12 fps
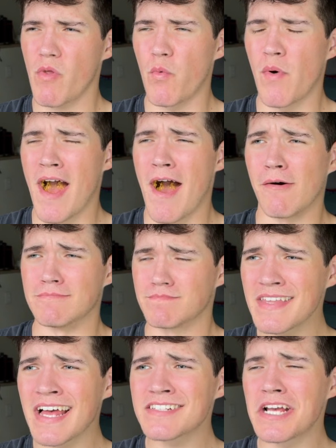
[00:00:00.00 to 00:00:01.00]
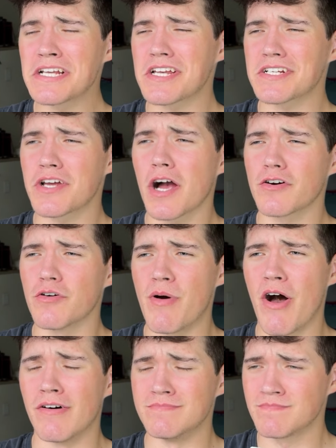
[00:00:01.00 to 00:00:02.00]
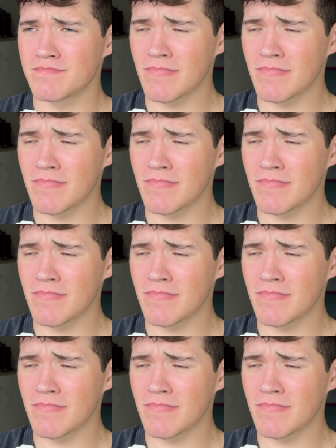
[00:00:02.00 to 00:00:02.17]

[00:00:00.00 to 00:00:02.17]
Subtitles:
Wow, that tastes like Taco Bell.